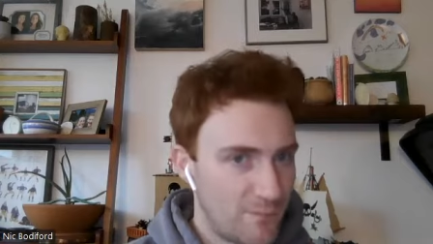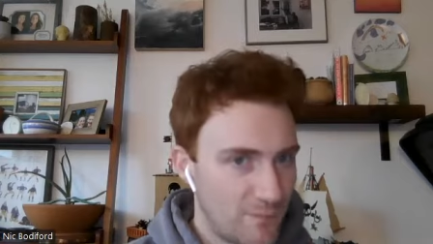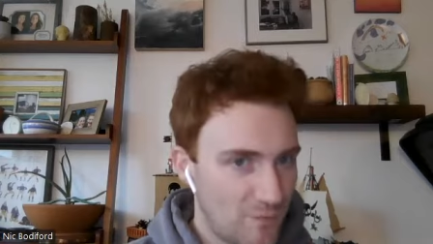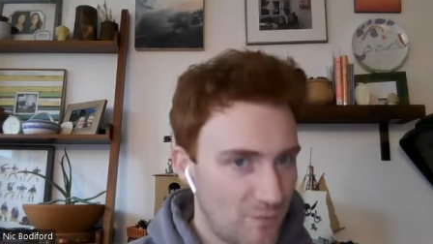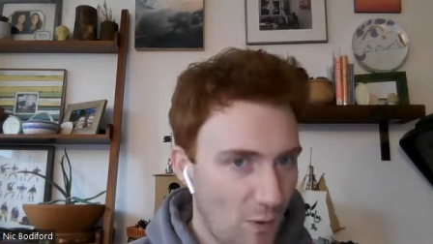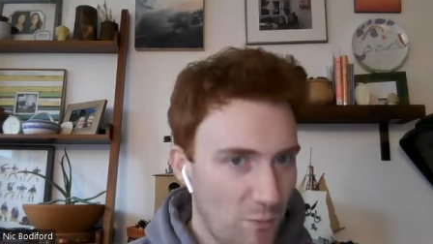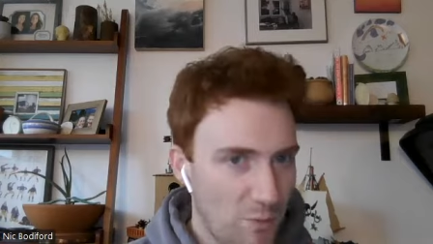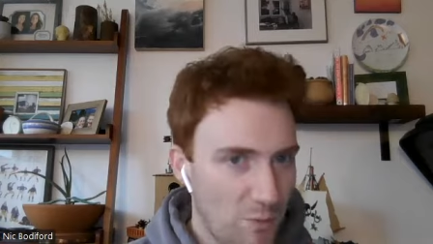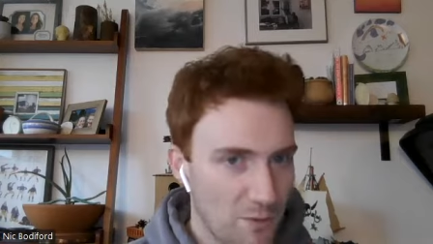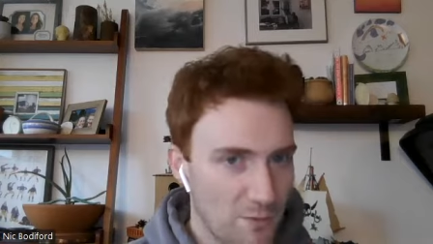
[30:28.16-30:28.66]

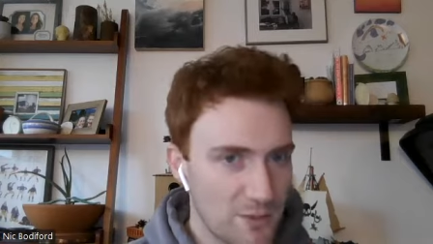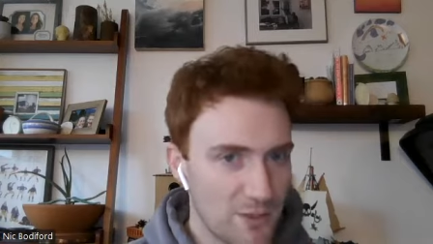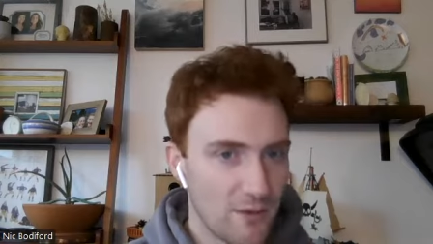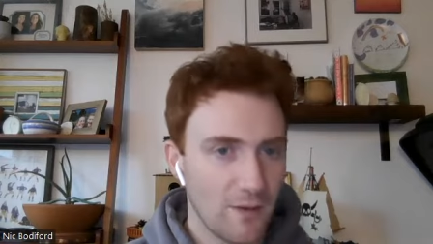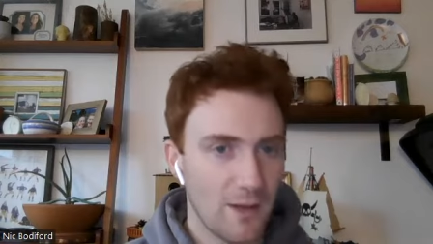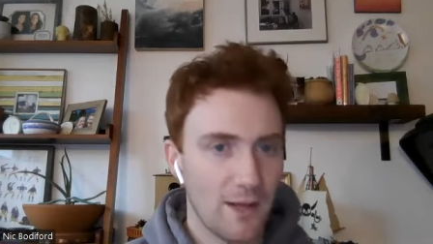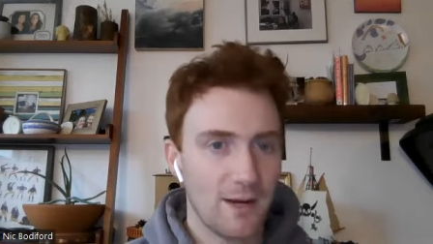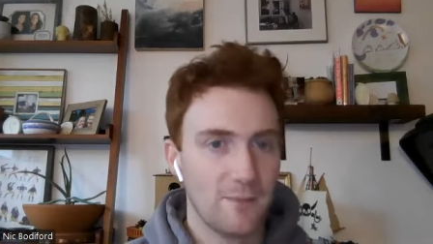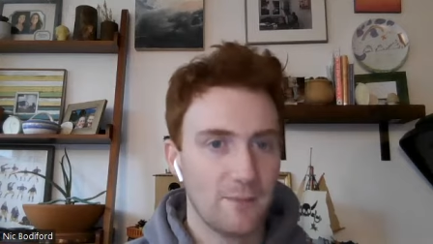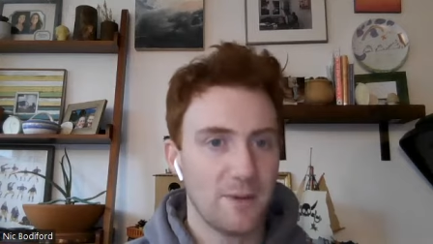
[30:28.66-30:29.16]
Don't put him in your
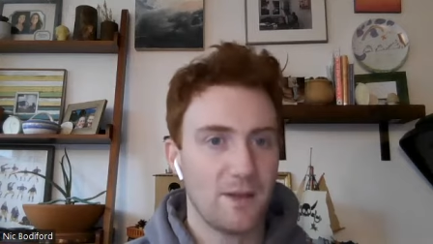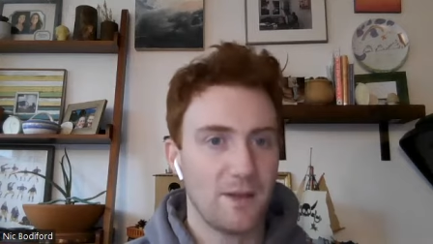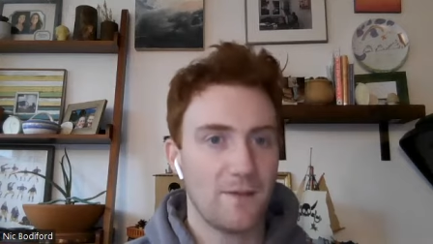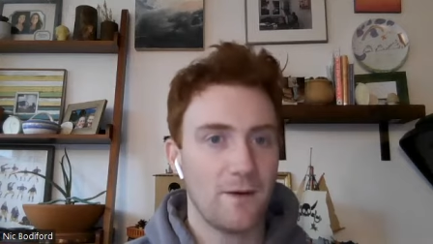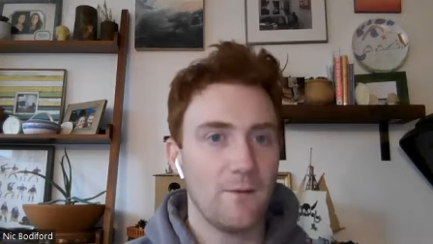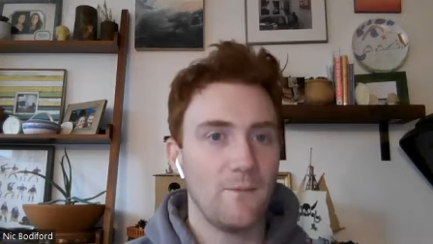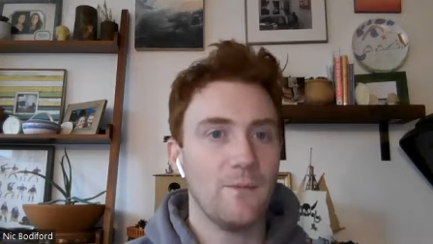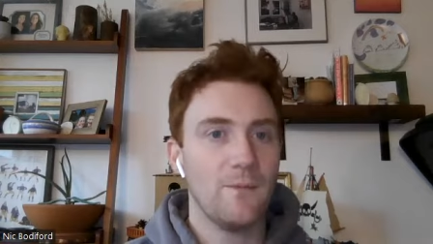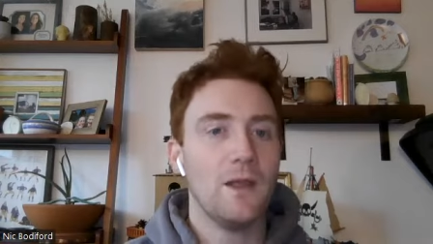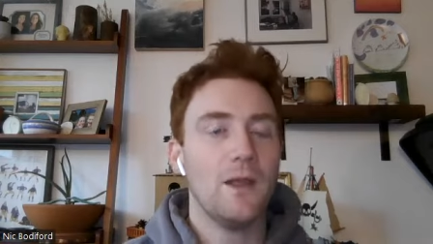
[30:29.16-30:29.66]
lineup yet,
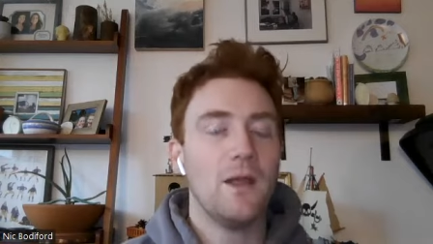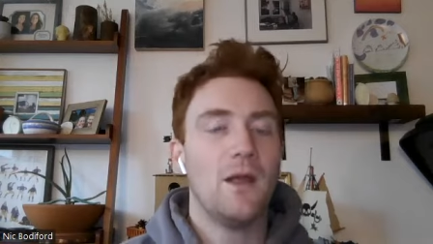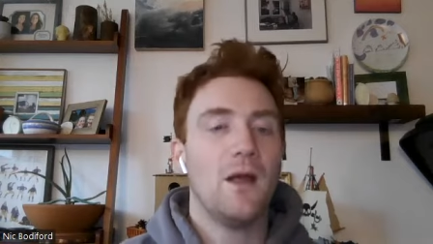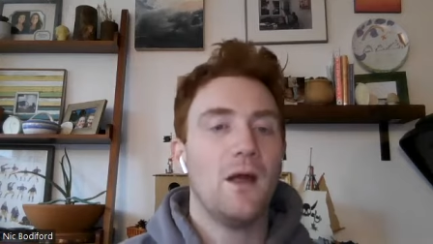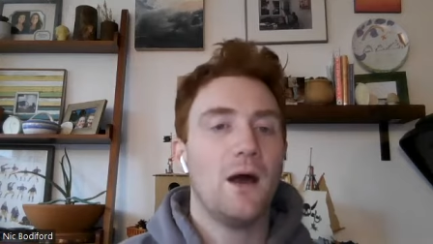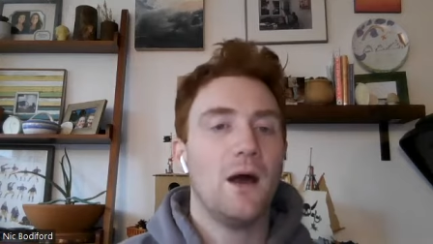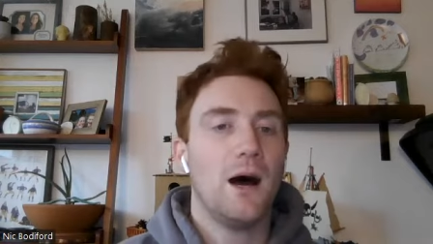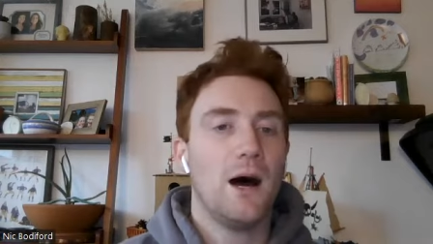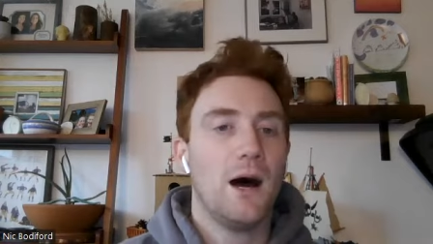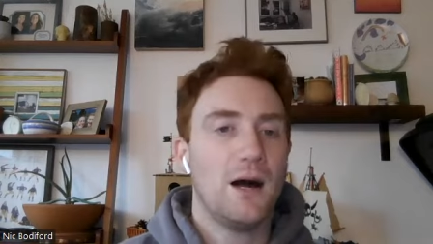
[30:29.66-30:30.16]
though.
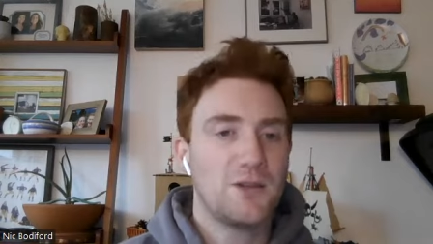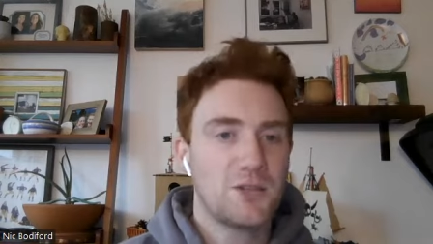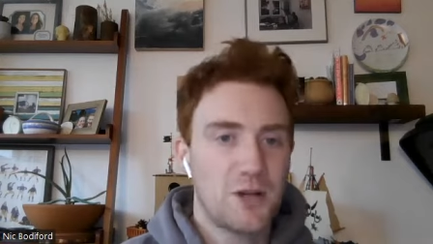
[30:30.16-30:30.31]
Uh,